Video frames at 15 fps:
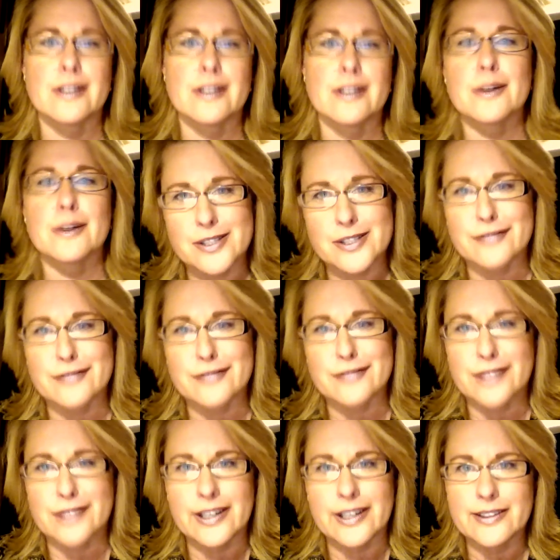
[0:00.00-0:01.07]
what's a
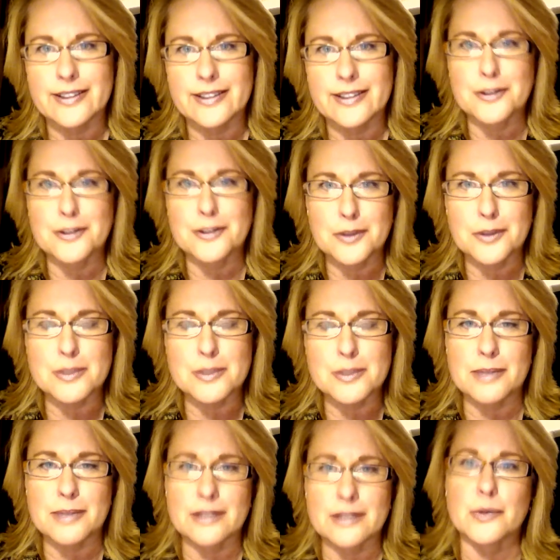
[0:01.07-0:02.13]
funny YouTube
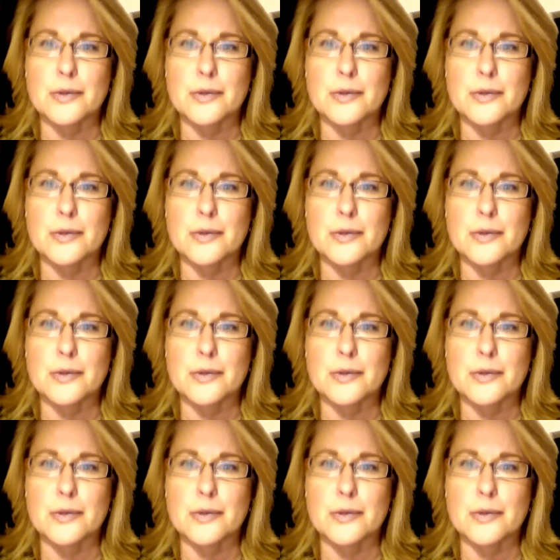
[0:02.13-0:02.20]
snippet,